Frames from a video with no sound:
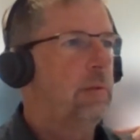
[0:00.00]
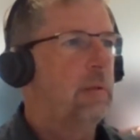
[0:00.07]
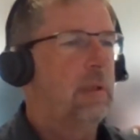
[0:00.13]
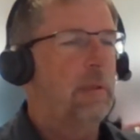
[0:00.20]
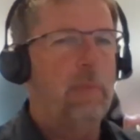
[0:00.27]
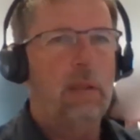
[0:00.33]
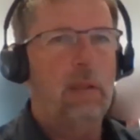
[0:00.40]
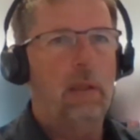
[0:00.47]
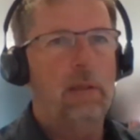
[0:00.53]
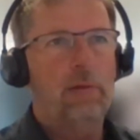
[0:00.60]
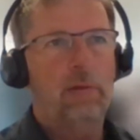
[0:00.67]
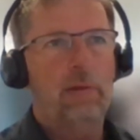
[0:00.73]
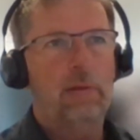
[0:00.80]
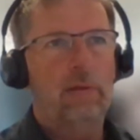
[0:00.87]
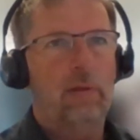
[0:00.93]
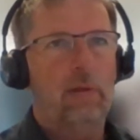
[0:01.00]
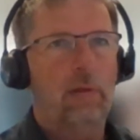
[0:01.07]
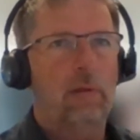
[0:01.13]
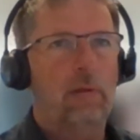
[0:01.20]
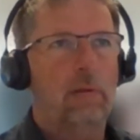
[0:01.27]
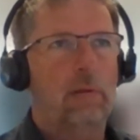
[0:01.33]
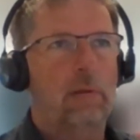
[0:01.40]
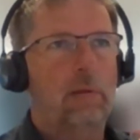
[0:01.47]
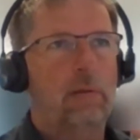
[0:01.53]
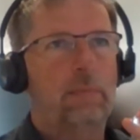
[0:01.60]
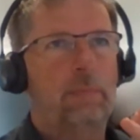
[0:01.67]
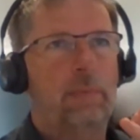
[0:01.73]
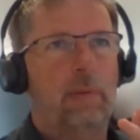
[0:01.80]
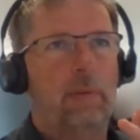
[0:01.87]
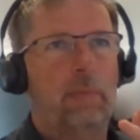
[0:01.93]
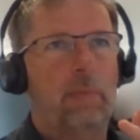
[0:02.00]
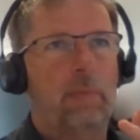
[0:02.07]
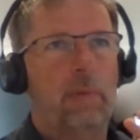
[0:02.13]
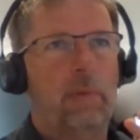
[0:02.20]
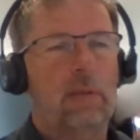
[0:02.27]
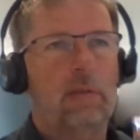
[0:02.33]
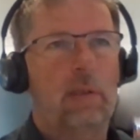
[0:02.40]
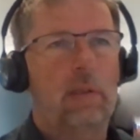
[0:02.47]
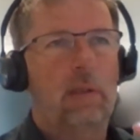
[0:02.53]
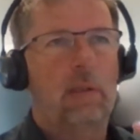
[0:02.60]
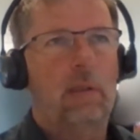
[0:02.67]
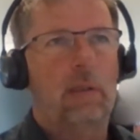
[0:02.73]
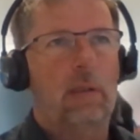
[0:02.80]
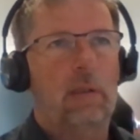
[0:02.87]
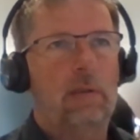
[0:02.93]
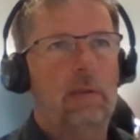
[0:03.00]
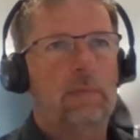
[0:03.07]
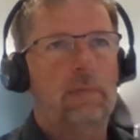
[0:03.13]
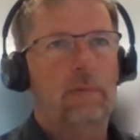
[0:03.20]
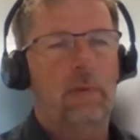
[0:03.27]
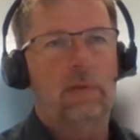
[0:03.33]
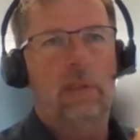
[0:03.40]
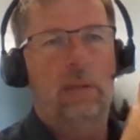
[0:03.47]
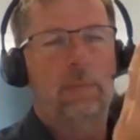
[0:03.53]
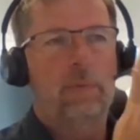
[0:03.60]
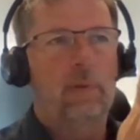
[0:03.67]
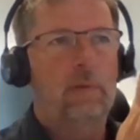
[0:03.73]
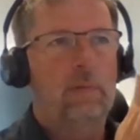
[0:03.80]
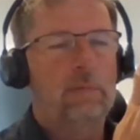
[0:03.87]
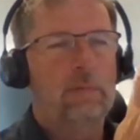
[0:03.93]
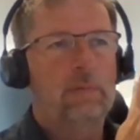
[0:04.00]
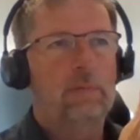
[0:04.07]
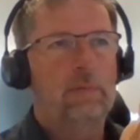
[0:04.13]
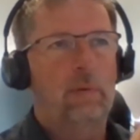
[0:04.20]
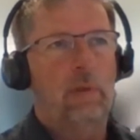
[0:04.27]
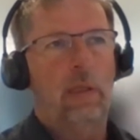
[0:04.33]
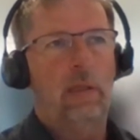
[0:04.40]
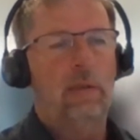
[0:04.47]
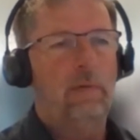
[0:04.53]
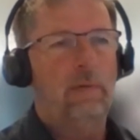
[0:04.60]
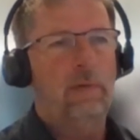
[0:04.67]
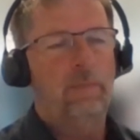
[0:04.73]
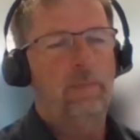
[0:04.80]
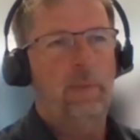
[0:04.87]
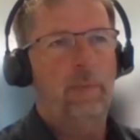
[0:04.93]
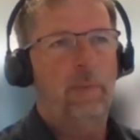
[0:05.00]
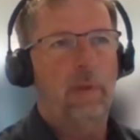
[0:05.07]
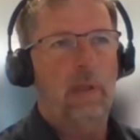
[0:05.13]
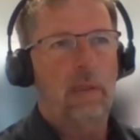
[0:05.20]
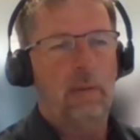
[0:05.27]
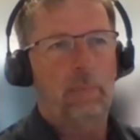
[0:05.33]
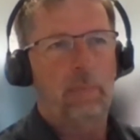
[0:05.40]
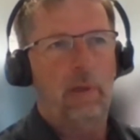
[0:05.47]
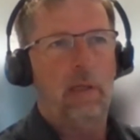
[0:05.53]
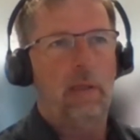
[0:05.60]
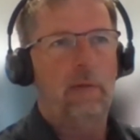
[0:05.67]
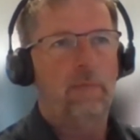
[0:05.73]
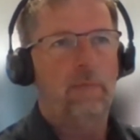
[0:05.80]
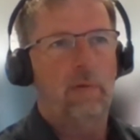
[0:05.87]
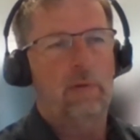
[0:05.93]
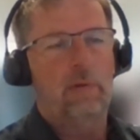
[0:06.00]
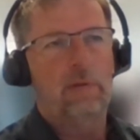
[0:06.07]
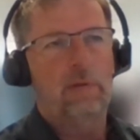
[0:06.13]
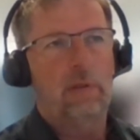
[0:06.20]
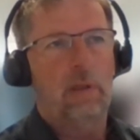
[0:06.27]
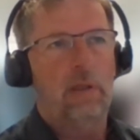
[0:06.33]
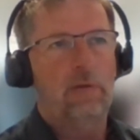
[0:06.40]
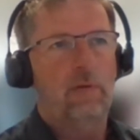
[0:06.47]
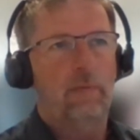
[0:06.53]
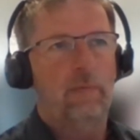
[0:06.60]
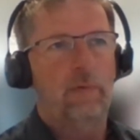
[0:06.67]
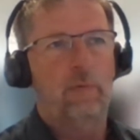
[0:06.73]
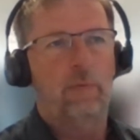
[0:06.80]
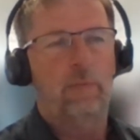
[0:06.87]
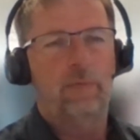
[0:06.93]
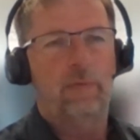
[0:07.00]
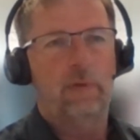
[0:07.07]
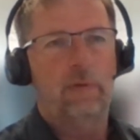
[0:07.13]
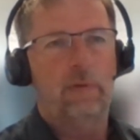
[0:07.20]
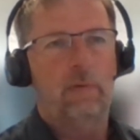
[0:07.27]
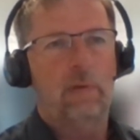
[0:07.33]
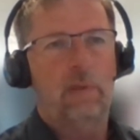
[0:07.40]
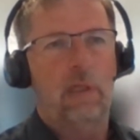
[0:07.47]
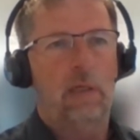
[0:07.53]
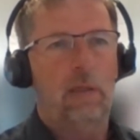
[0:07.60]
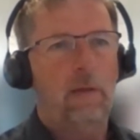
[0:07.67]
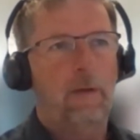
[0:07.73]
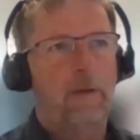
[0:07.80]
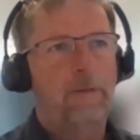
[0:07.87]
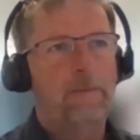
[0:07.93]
limitations or permits. For example, today, if people are applying for installation of new photovoltaic